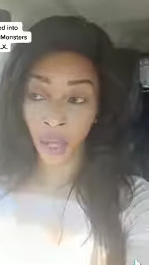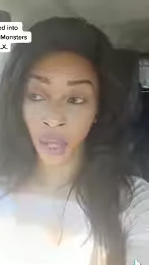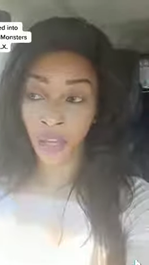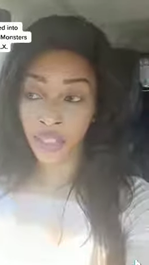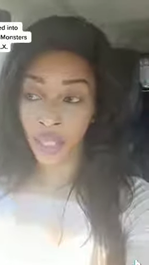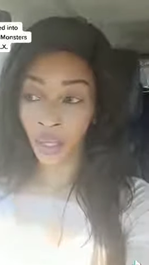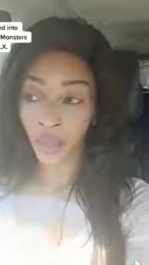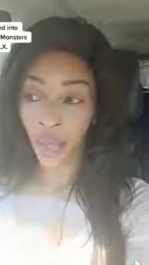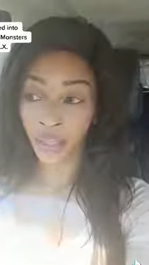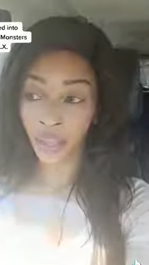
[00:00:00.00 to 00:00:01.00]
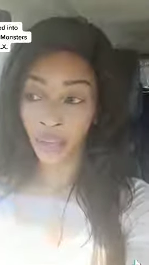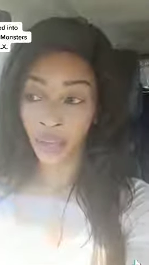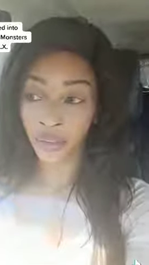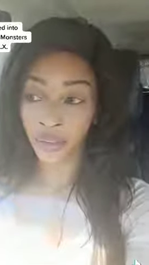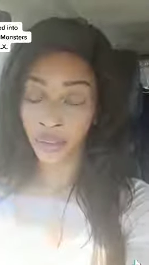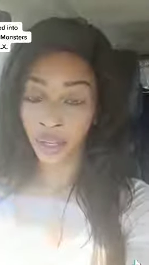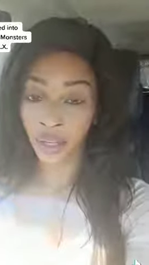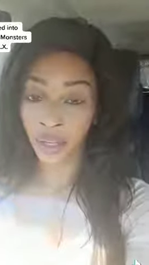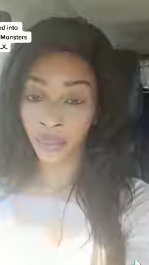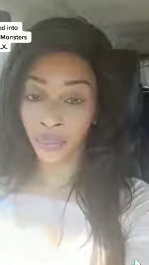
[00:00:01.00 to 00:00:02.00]
Also,
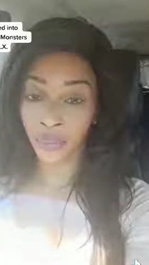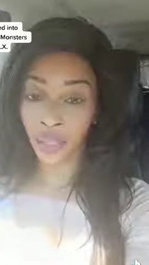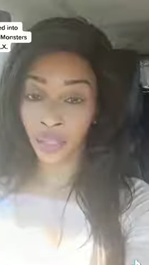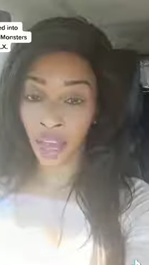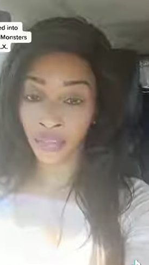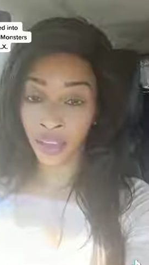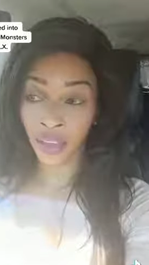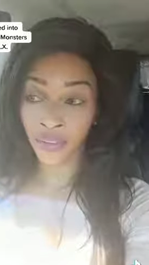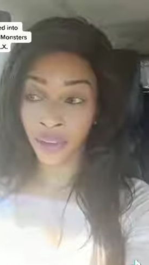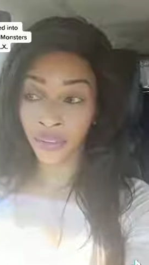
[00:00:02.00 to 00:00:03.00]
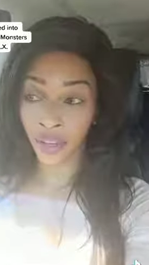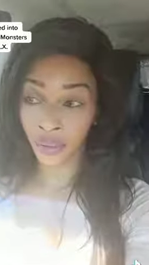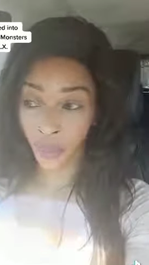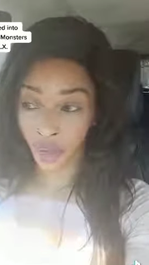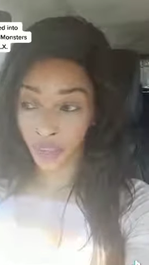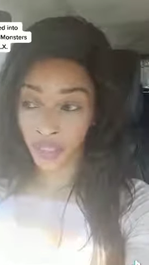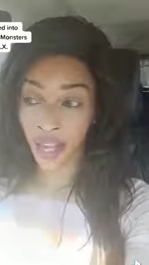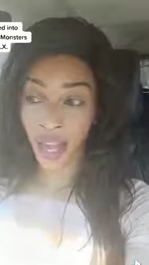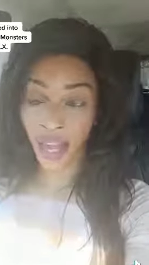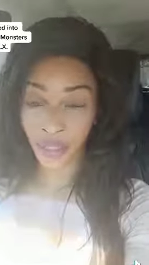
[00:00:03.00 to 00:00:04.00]
the life that they found on Mars
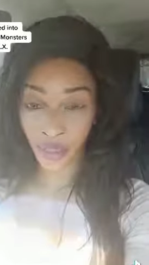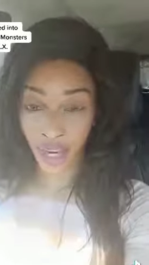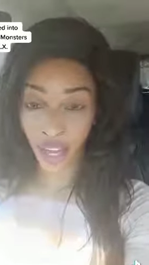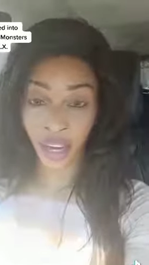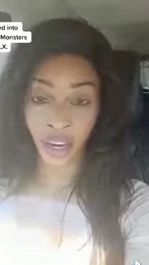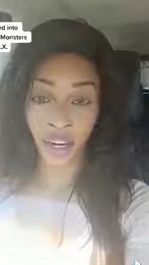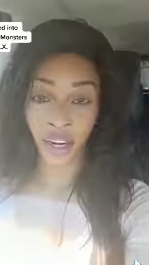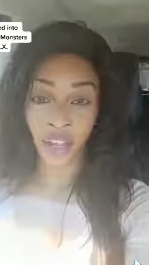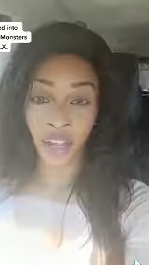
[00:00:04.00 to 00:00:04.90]
has red hair.